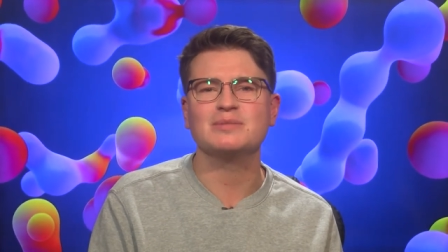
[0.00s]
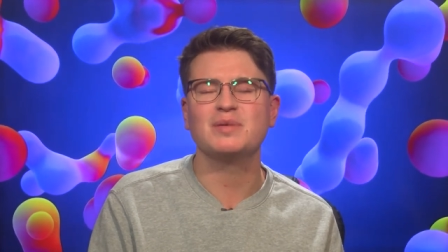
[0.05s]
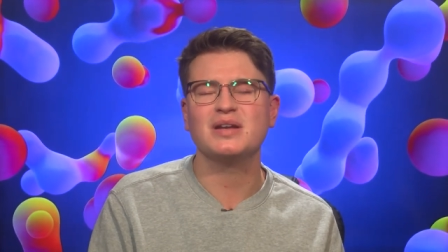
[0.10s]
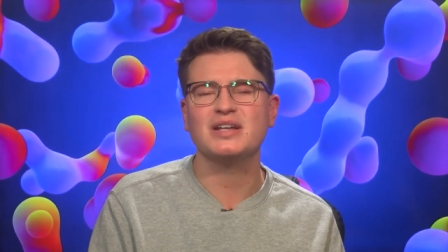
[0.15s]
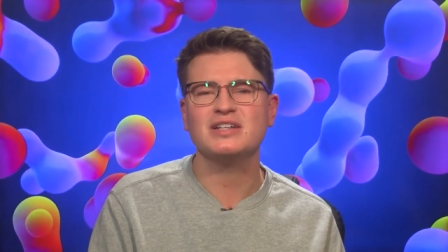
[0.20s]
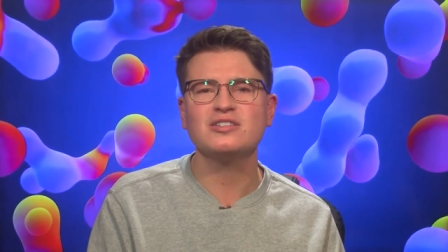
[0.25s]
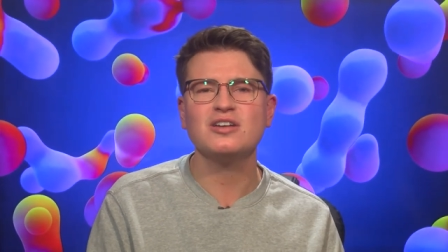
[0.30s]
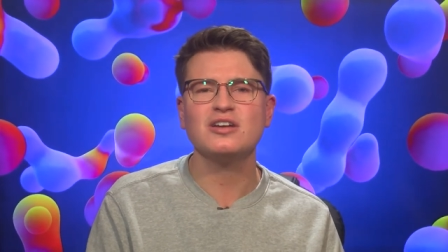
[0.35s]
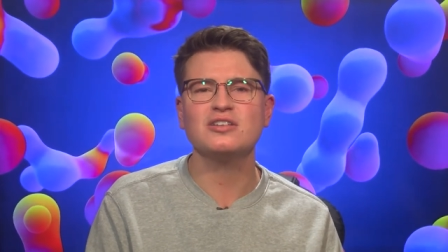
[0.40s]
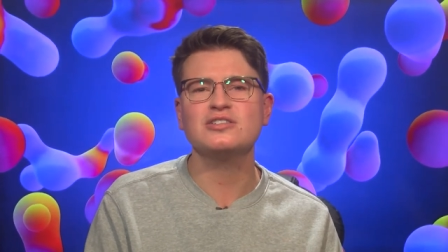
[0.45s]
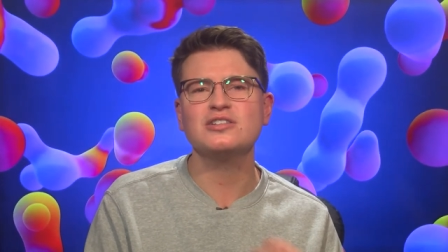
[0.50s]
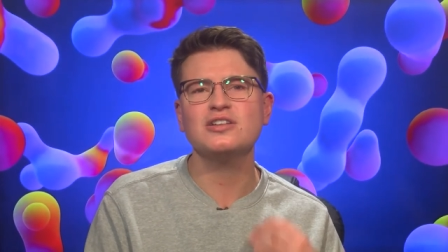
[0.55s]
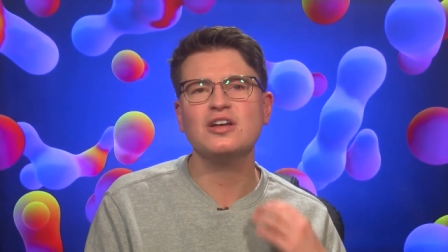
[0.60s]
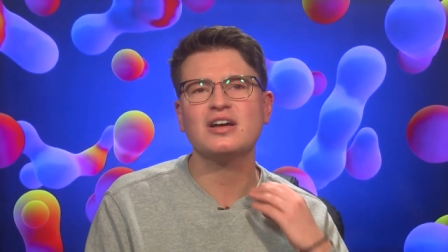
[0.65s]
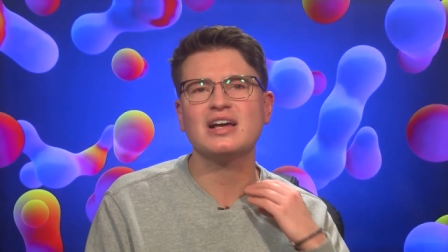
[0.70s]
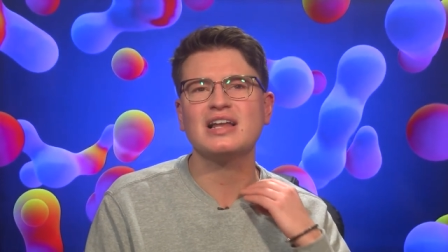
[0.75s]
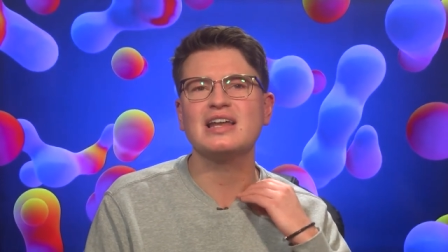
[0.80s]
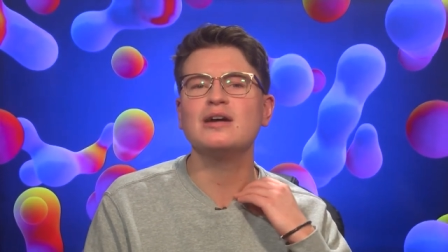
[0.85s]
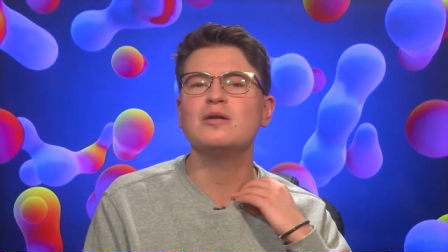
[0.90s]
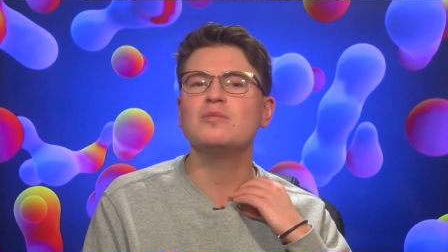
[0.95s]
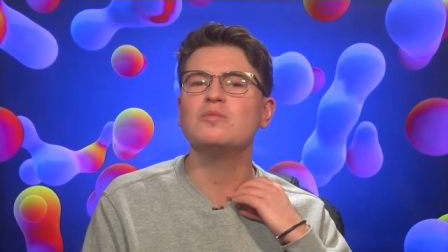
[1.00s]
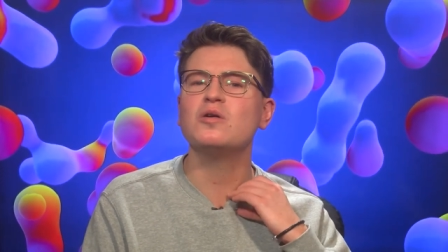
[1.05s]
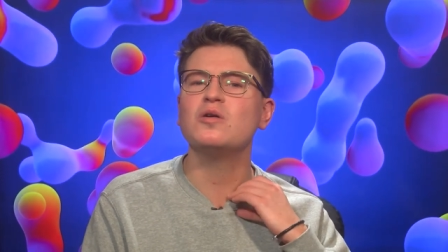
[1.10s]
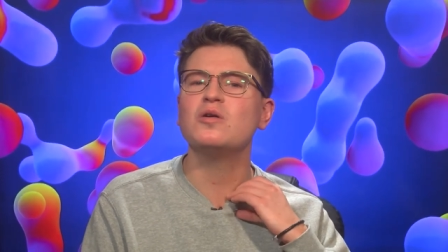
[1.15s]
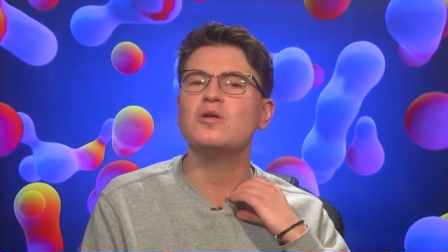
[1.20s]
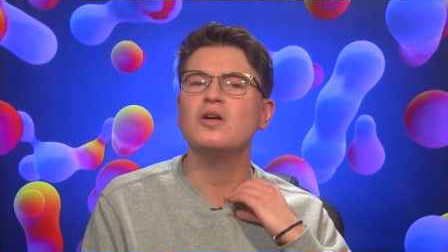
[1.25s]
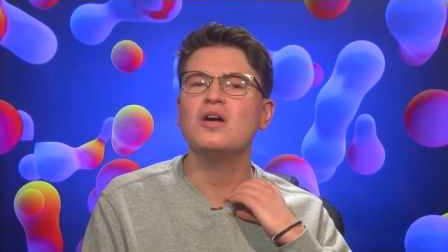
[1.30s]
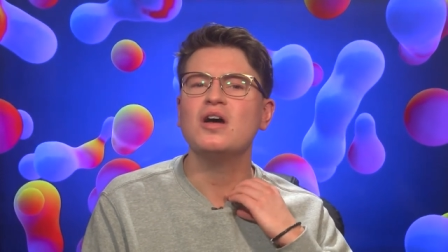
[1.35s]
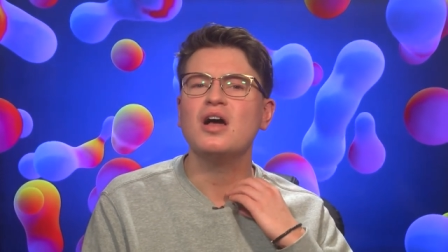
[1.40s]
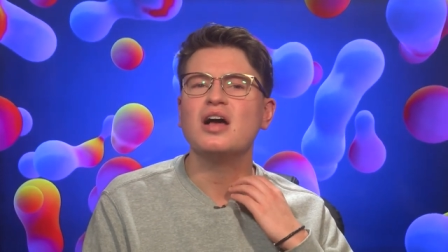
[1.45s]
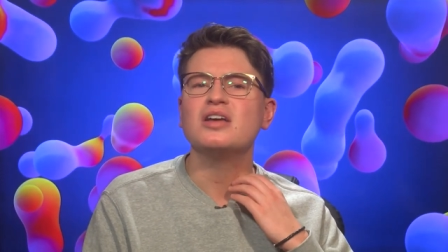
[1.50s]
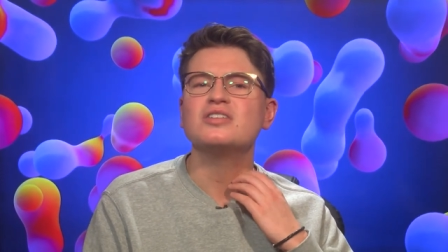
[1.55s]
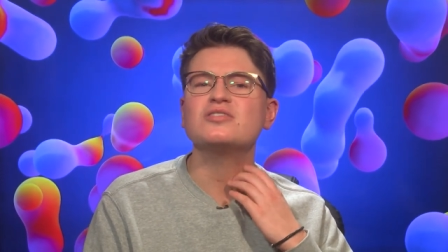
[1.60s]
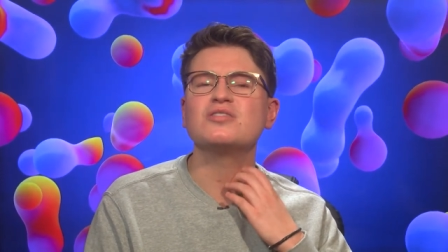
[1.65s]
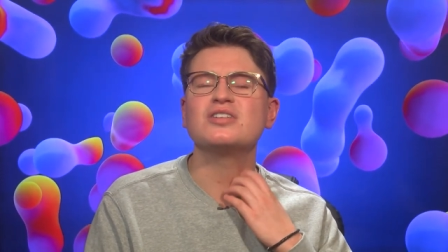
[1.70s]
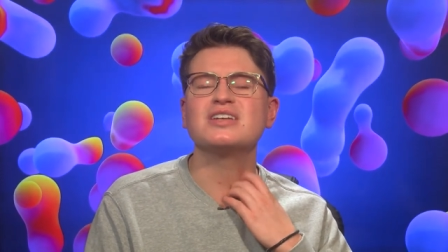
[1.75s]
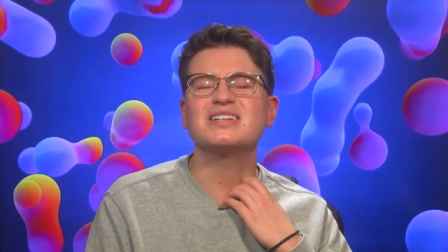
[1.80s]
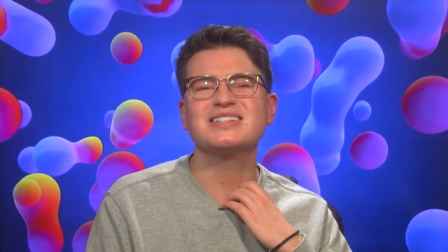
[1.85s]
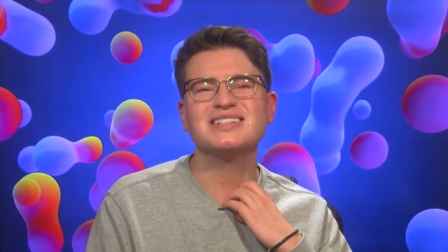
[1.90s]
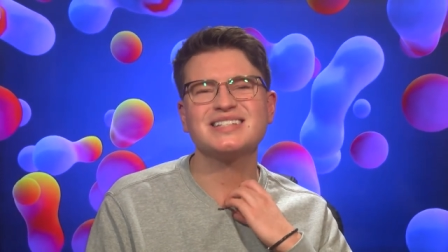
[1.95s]
but it does look a little more
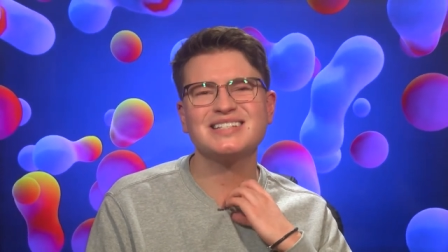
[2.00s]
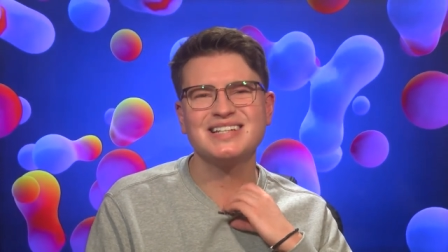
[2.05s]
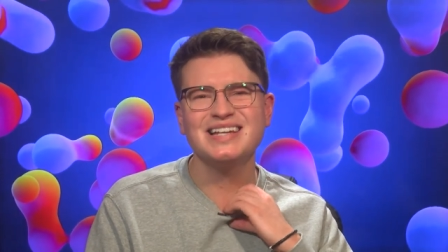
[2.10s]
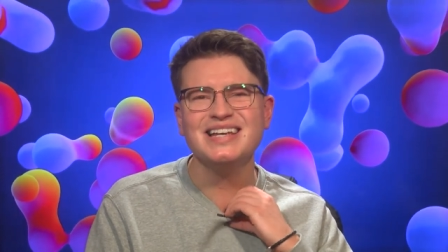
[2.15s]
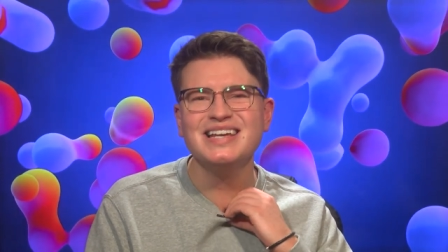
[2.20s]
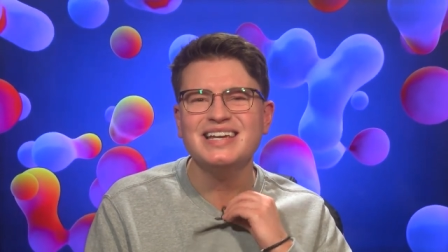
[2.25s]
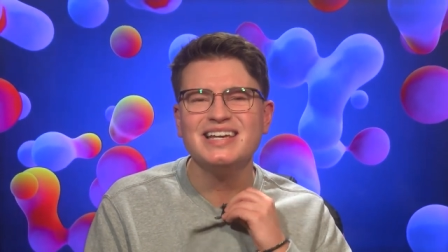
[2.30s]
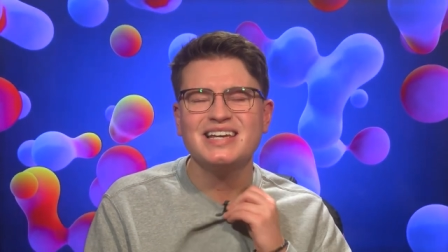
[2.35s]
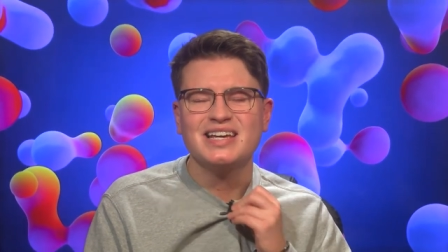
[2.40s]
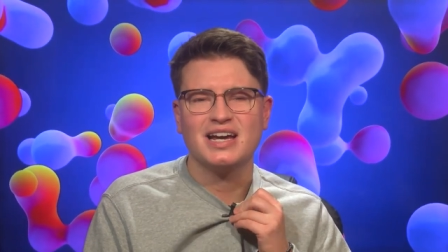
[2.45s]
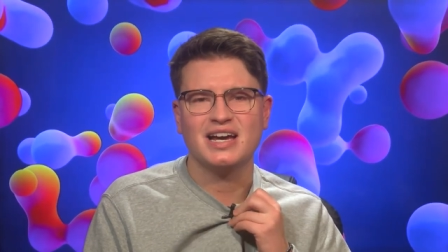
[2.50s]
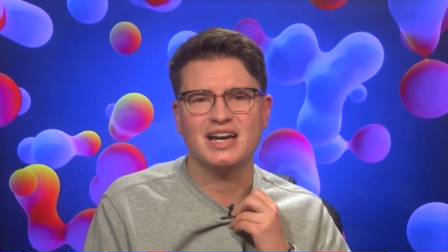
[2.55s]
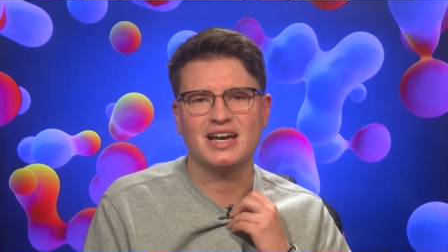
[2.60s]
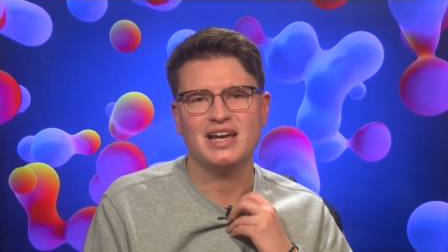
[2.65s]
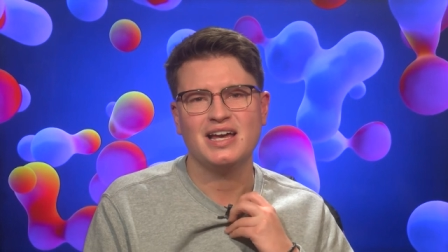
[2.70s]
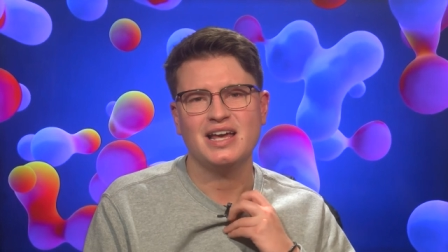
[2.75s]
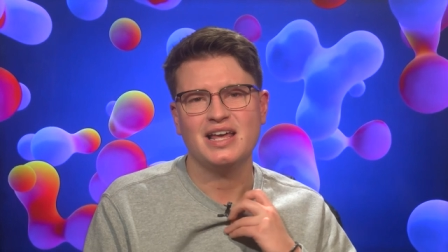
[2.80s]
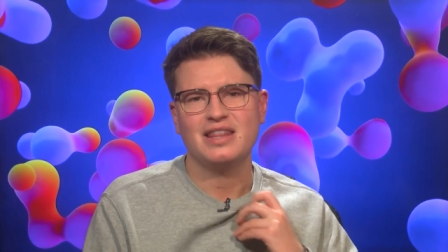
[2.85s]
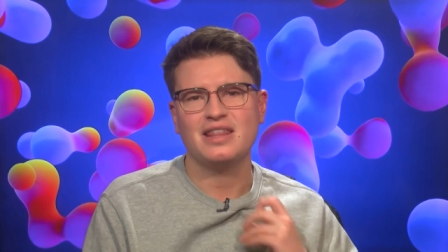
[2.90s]
sort of sleeker